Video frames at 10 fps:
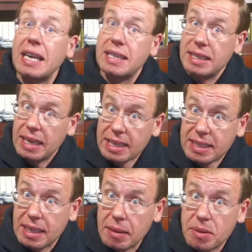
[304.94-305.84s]
In the next
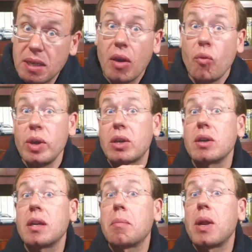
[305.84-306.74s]
steps, we
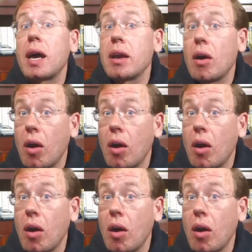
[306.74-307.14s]
could apply